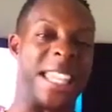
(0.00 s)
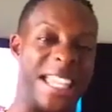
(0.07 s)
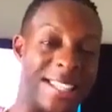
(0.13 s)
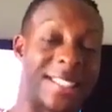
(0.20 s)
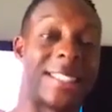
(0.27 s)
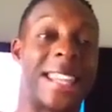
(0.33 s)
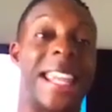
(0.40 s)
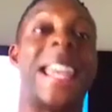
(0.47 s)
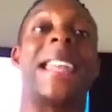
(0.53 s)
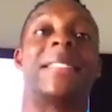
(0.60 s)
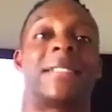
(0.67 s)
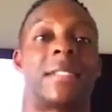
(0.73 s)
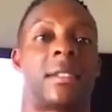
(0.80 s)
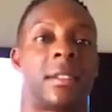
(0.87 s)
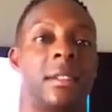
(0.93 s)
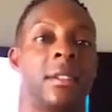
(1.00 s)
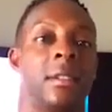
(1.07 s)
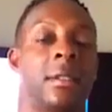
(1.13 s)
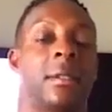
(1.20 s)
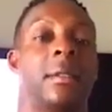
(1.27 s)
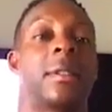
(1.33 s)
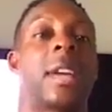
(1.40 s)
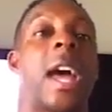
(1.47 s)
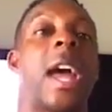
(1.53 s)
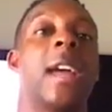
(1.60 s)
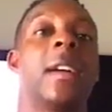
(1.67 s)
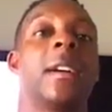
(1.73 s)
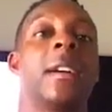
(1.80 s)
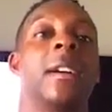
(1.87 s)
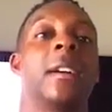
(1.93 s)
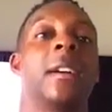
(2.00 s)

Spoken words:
intense, okay?